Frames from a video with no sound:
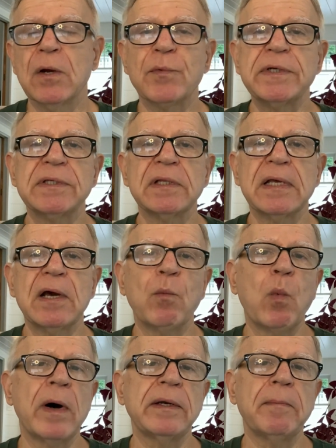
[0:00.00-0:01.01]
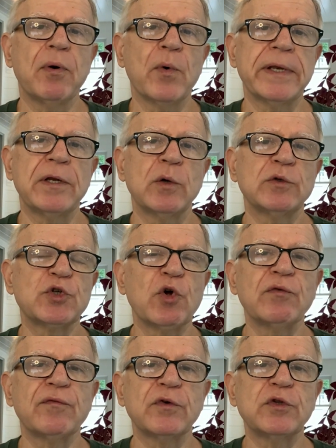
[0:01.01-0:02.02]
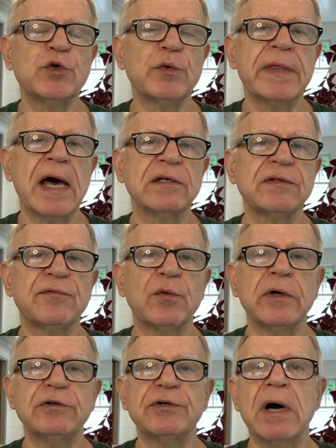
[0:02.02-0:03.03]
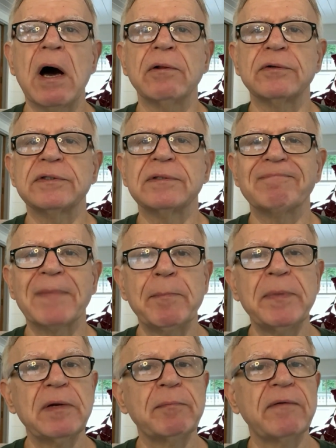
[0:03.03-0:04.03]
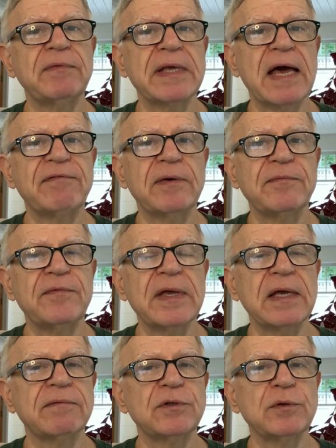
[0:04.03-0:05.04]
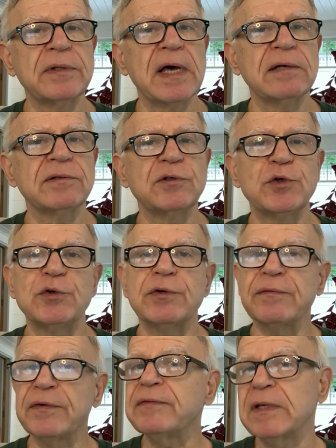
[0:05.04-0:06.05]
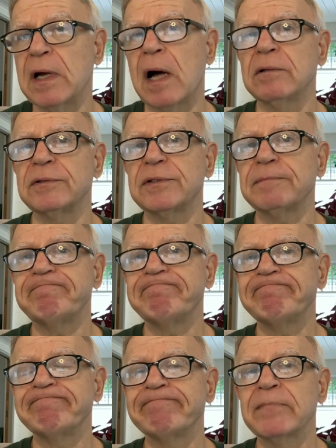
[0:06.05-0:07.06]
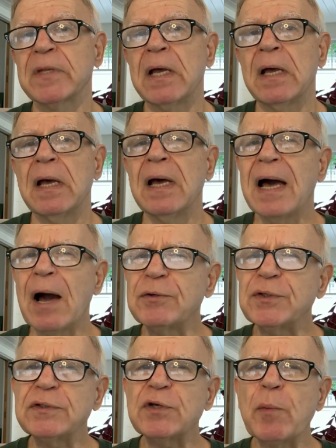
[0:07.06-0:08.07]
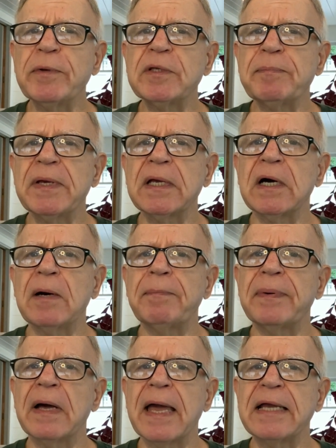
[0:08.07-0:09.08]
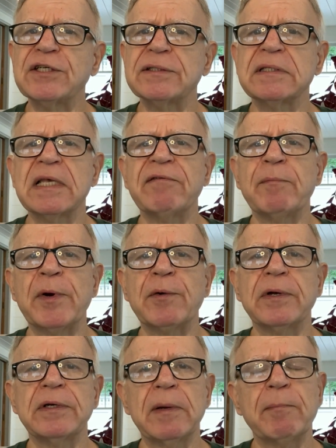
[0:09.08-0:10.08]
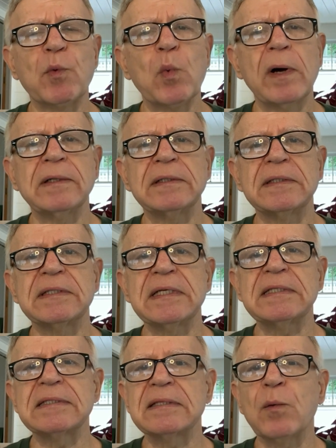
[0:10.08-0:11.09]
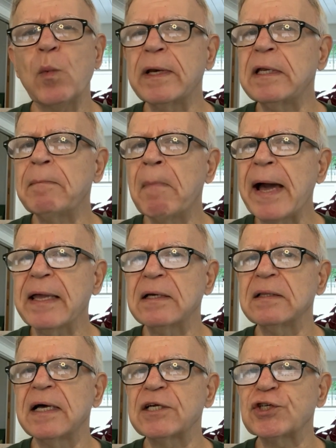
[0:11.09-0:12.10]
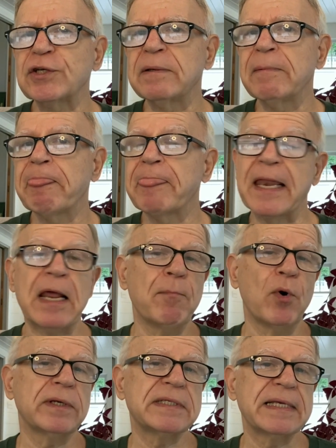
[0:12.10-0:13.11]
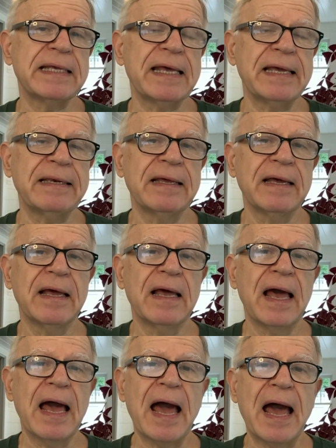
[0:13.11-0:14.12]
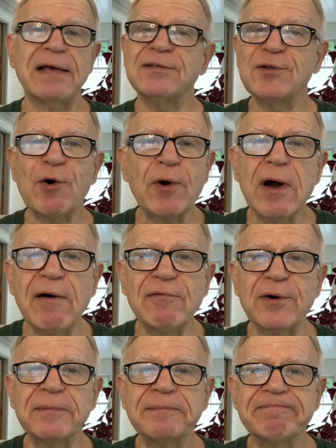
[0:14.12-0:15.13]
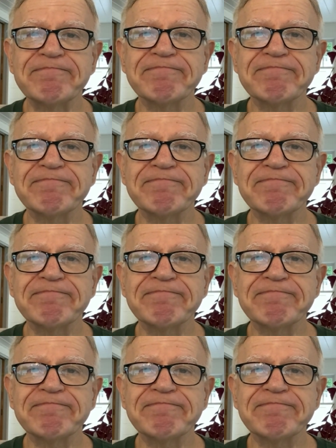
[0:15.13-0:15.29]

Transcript: Recently, a 1.0 sold for $2,400, a bit above the FMV of $2,250. I was also hoping to pick up a Justice League of America number one since the one in my collection that I bought as a kid has no cover.